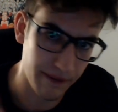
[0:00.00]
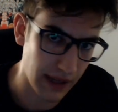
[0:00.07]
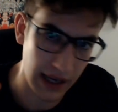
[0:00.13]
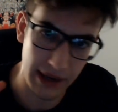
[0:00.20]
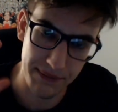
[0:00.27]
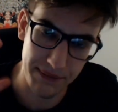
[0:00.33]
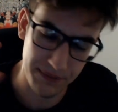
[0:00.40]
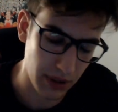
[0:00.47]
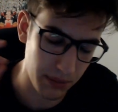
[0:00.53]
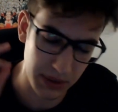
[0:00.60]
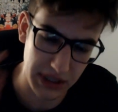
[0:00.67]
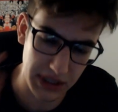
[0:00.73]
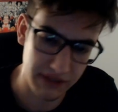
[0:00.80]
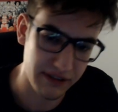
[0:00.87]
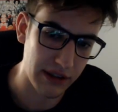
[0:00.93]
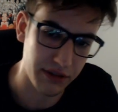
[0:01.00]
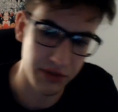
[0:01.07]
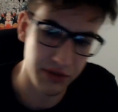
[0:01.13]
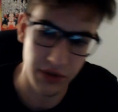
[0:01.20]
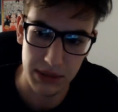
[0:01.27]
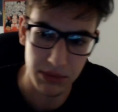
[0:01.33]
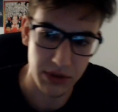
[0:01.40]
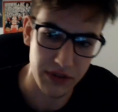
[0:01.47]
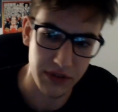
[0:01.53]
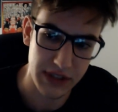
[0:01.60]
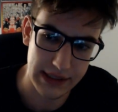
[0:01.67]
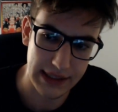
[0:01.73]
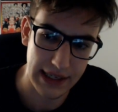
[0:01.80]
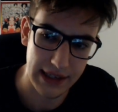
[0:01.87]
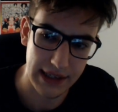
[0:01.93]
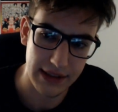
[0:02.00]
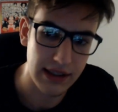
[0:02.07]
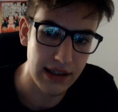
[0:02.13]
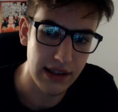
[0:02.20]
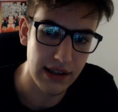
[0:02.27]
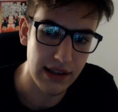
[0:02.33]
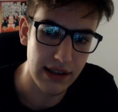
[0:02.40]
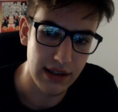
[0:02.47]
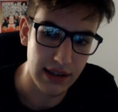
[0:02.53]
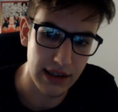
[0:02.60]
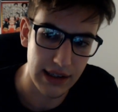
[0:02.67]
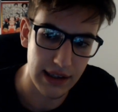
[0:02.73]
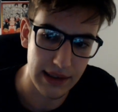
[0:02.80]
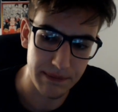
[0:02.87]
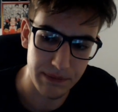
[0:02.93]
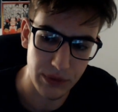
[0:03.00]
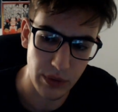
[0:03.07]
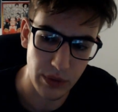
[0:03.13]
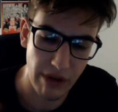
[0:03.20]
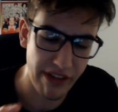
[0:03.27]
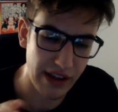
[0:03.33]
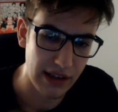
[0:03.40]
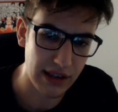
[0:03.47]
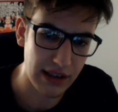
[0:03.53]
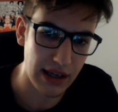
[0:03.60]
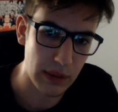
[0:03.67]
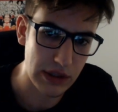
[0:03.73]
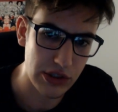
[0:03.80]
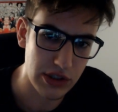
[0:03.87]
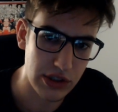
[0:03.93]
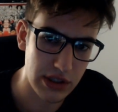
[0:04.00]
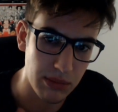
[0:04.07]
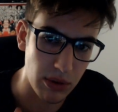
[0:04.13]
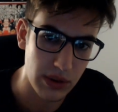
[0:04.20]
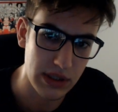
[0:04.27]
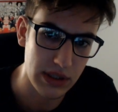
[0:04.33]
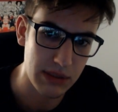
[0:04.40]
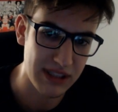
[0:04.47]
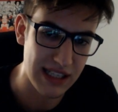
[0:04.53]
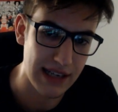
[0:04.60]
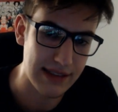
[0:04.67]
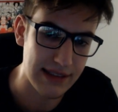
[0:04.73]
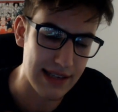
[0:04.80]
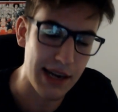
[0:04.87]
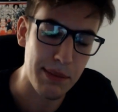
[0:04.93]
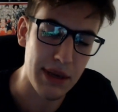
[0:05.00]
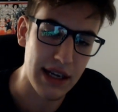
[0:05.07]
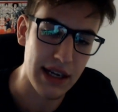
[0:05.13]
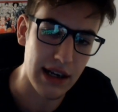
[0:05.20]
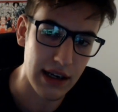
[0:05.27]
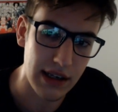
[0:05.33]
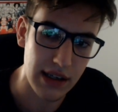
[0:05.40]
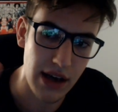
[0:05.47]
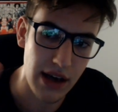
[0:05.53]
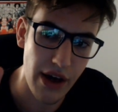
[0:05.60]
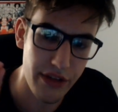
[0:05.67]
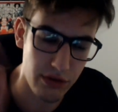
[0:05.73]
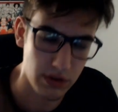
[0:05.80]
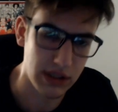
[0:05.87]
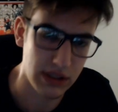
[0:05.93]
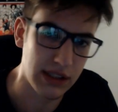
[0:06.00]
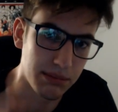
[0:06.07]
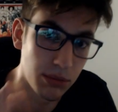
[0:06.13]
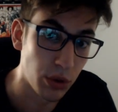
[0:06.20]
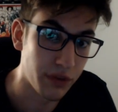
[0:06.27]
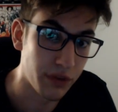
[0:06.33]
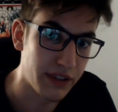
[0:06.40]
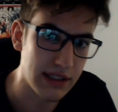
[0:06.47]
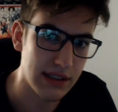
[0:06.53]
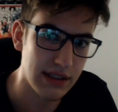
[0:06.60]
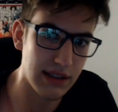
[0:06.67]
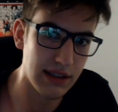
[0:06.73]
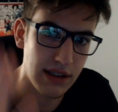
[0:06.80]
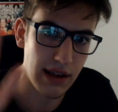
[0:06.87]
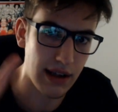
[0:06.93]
I'm a complete fan of thriller movies. Okay, one thing I watch the most besides anime are thriller movies.